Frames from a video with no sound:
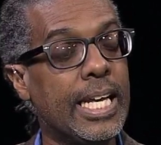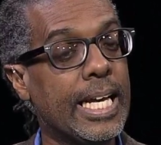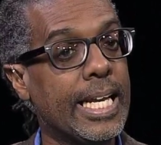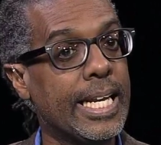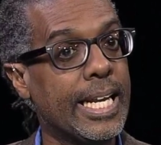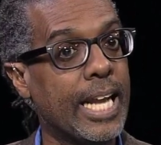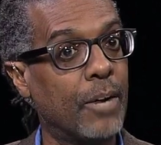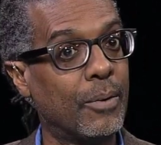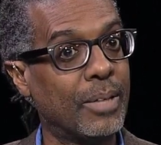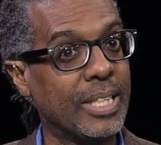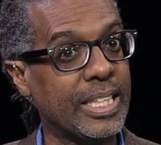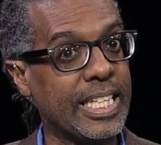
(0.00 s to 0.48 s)

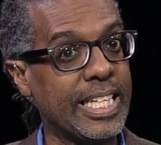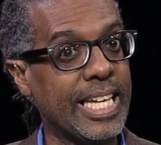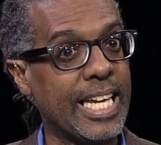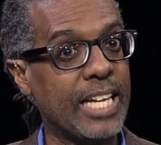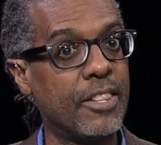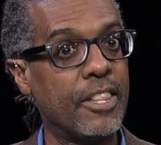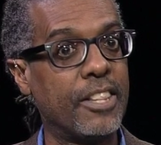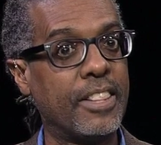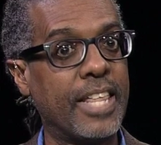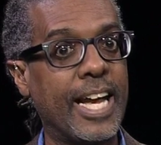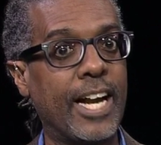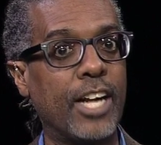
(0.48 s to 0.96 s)
Now, in the
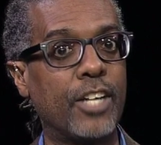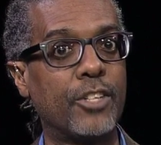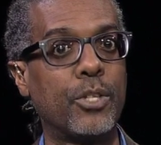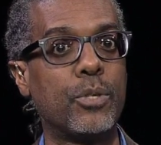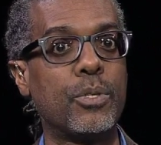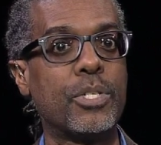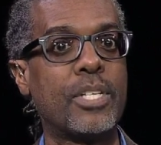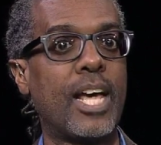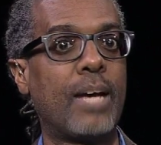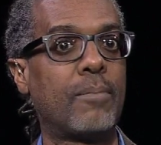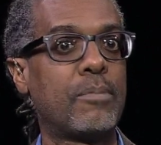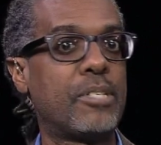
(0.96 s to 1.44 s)
end there,
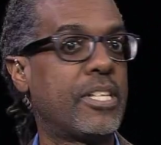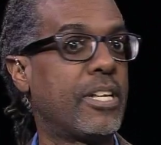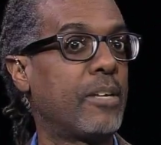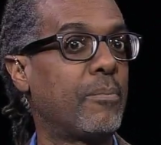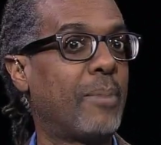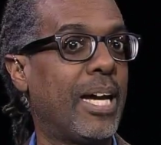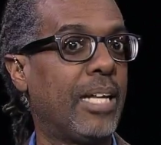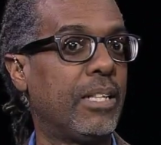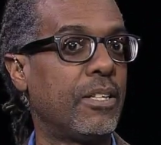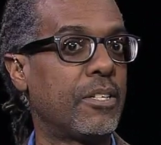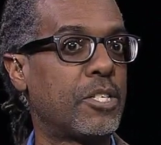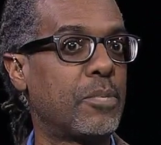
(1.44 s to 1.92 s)
those absentee
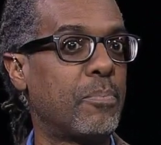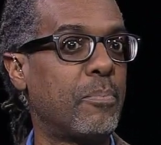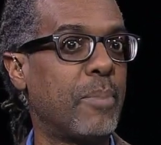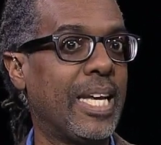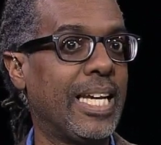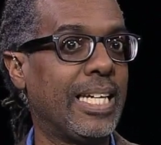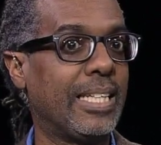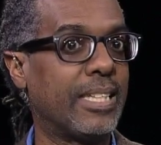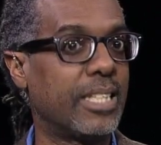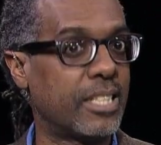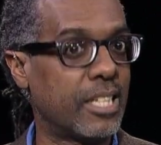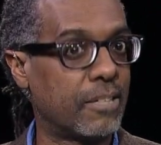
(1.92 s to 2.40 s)
ballots
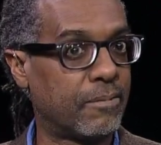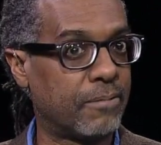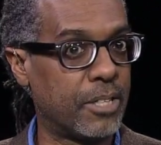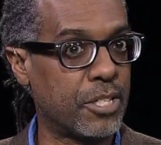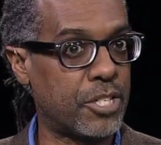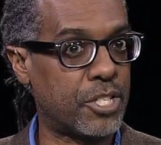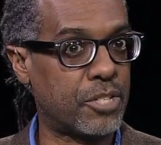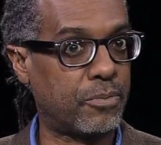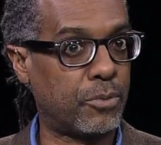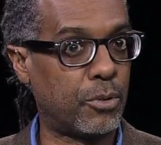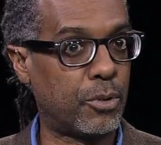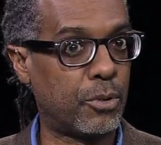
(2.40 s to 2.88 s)
made the
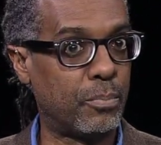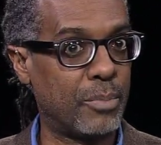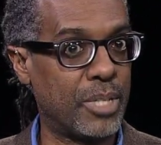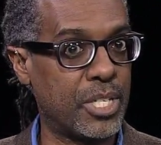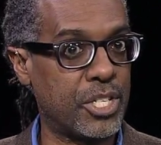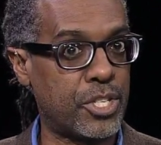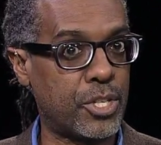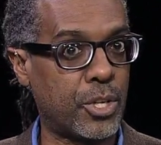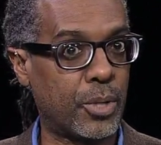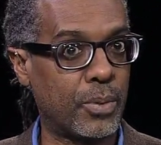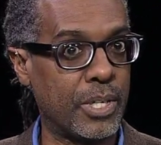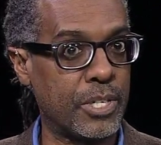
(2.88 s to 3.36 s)
difference for
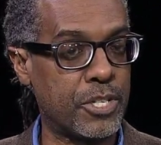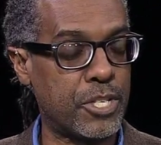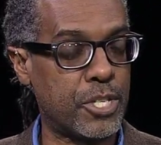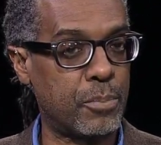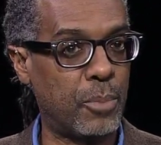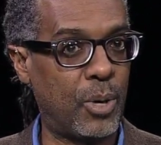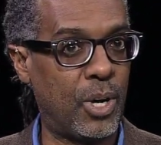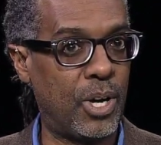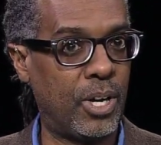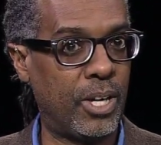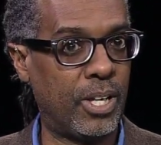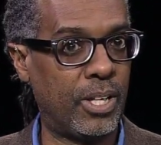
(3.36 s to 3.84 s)
Ms. Torres
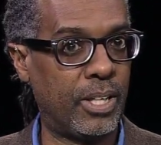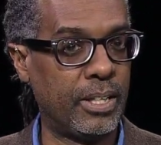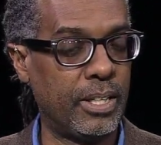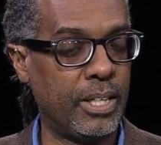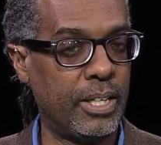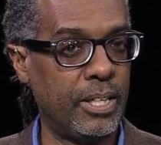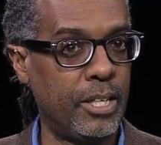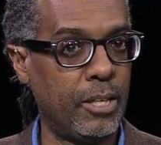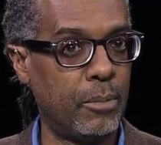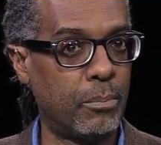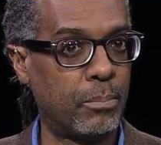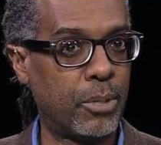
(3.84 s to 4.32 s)
Small,
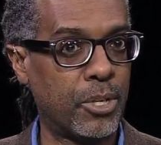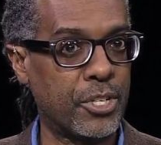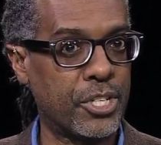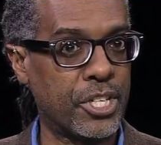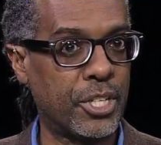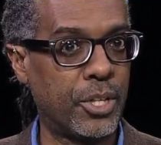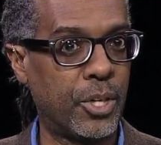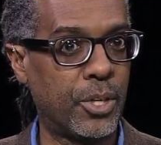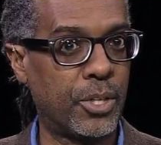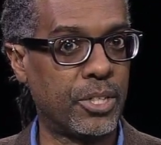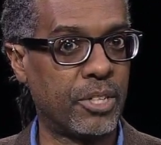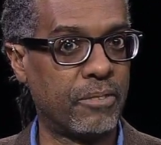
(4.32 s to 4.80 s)

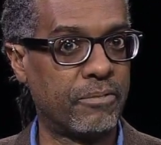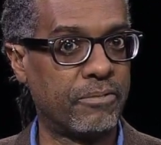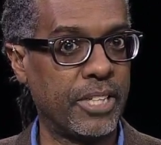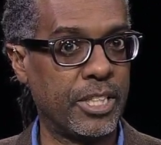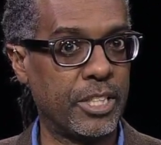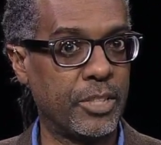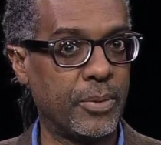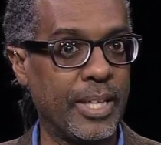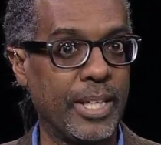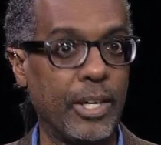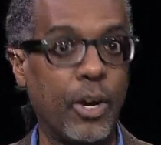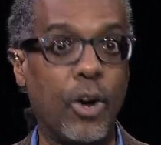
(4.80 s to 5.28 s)
pushing her to
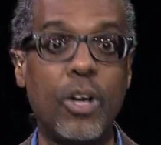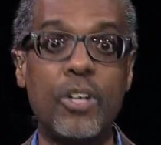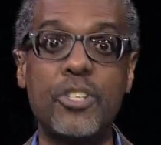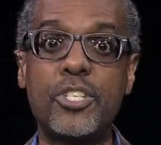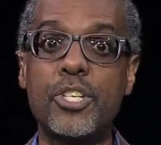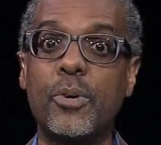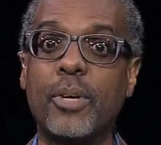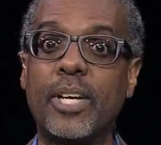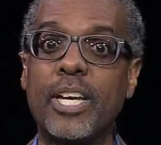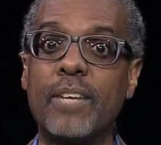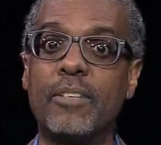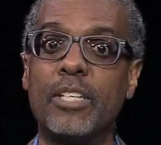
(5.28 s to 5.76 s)
victory and
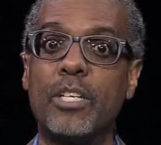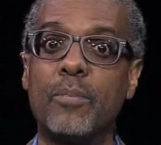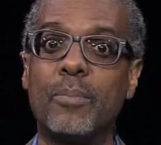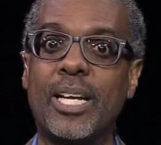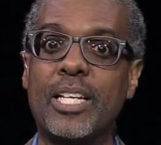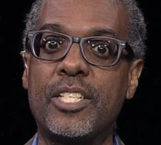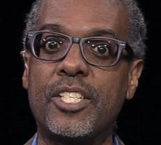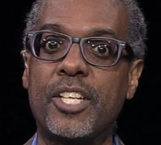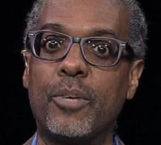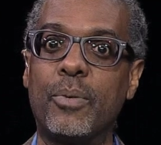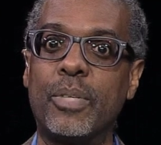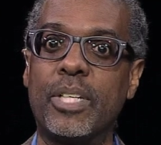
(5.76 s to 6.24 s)
also giving New
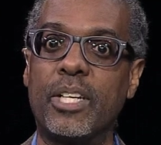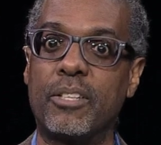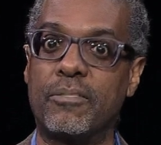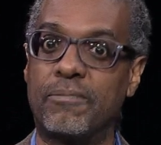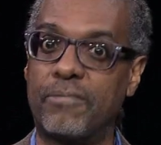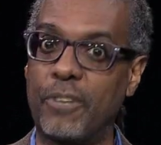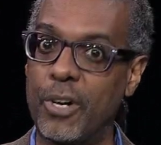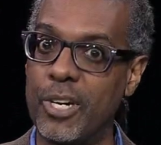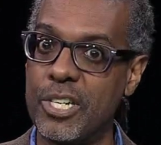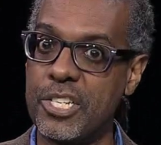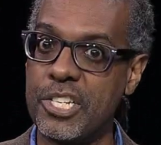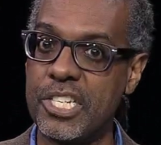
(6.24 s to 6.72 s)
Mexico another
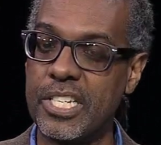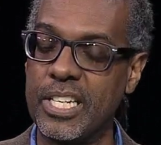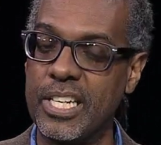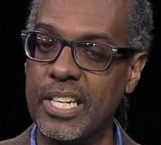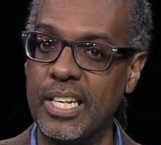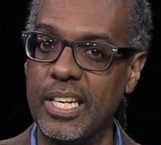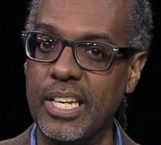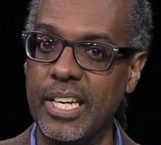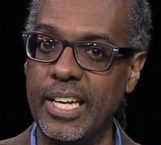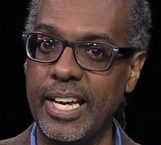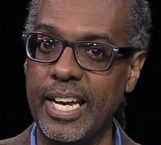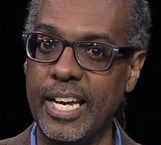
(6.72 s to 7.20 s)
first,
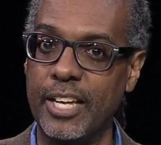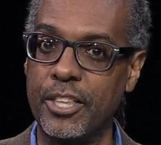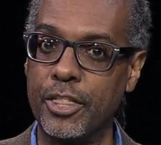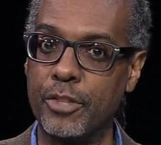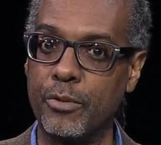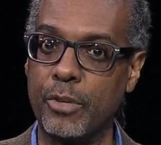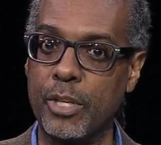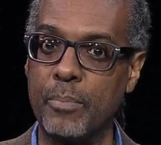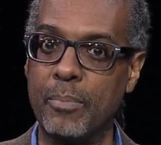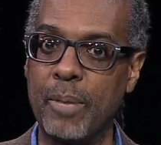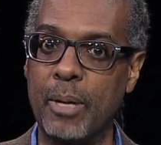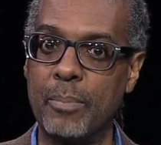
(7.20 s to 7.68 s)
a
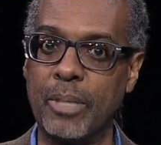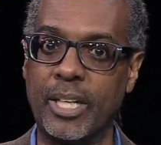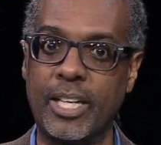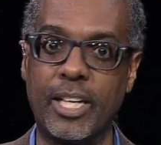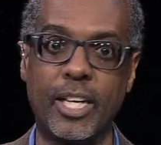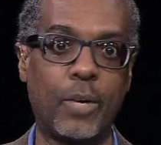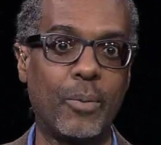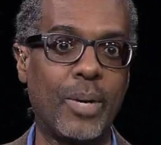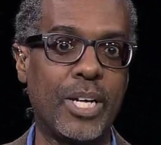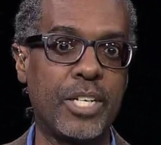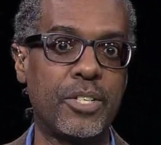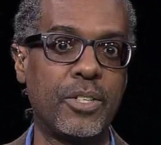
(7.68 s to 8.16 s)
three-member
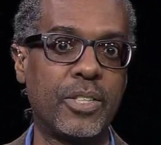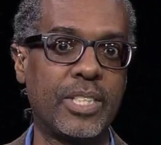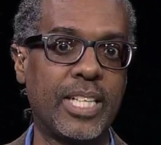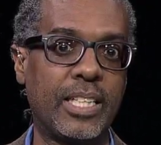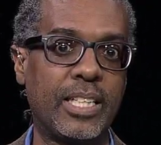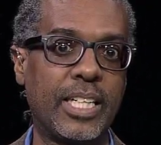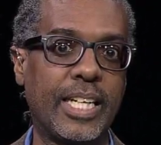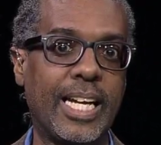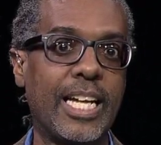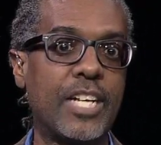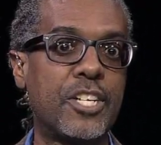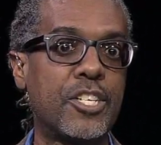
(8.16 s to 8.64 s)
congressional
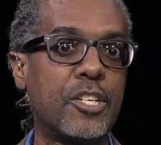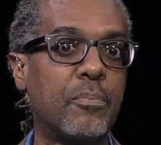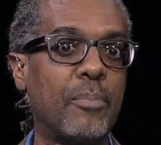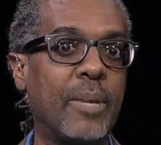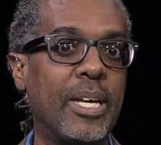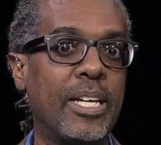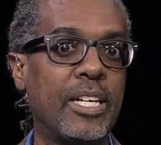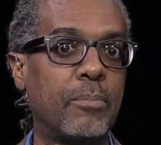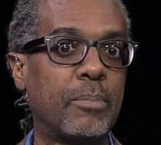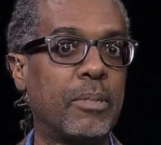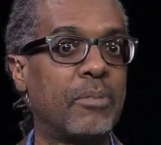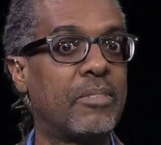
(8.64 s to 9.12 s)
delegation
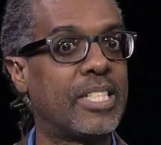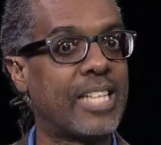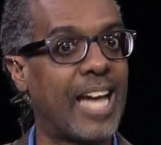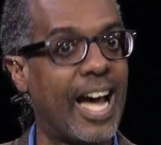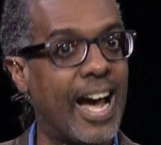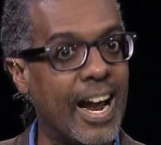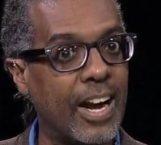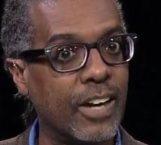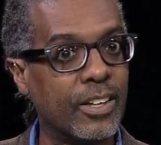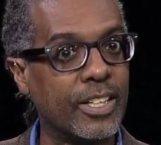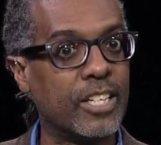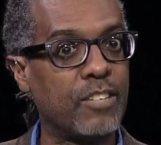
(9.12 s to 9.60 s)
made up
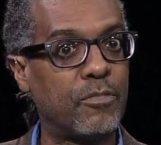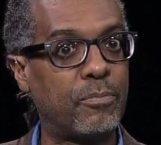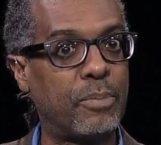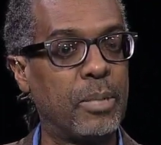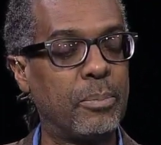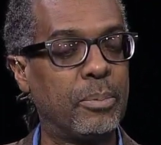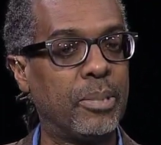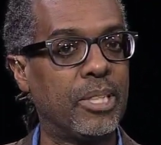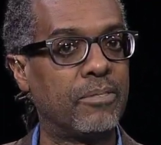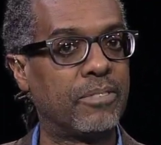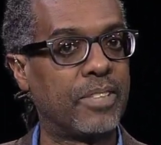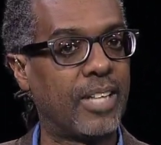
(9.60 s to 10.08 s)
entirely of
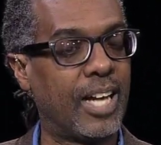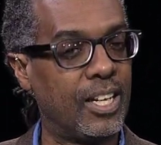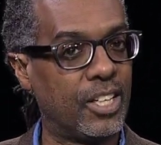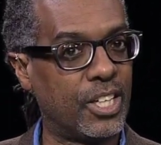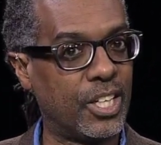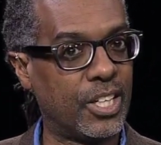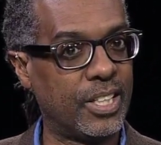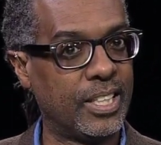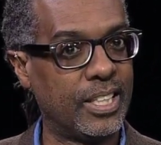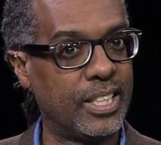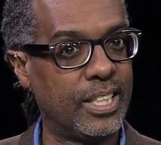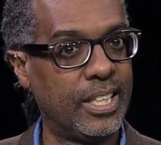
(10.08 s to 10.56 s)
people of
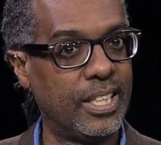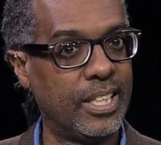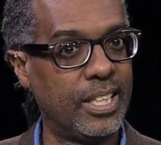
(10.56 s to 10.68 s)
color.